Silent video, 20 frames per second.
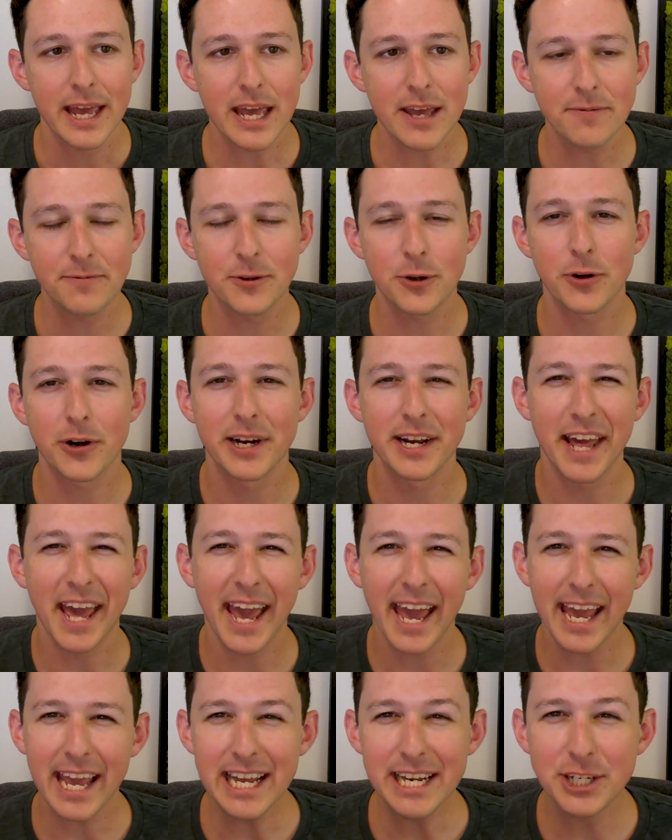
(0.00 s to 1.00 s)
If you're an
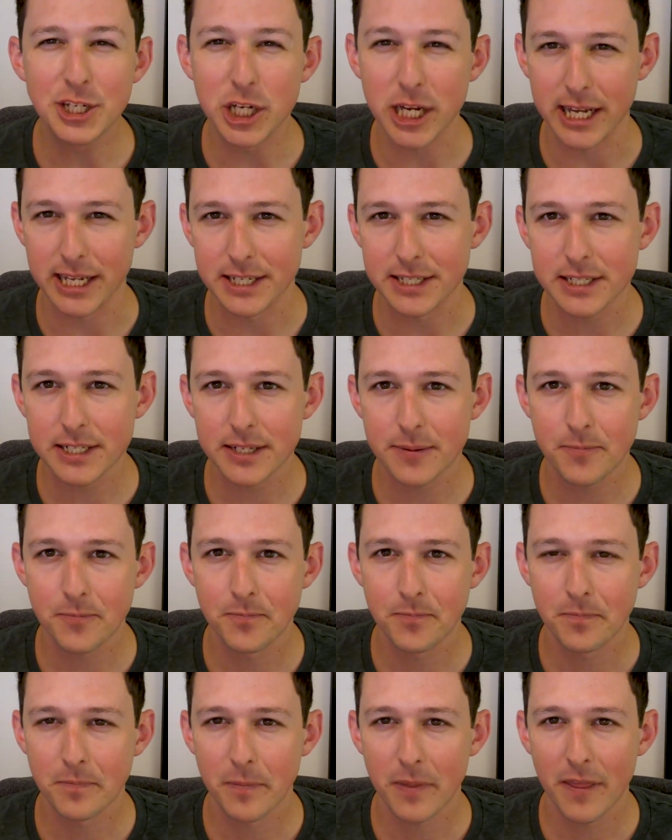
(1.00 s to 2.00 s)
agent,
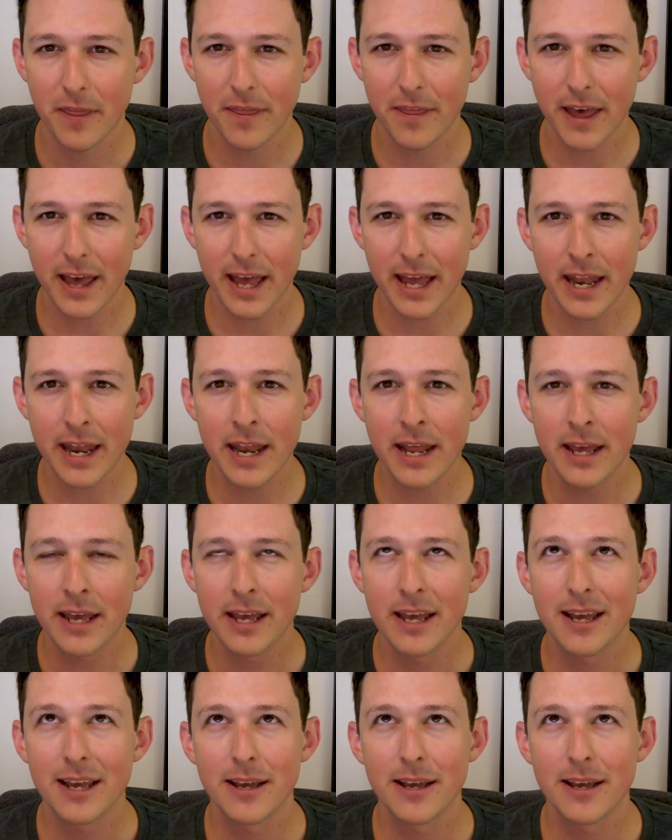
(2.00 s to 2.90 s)
then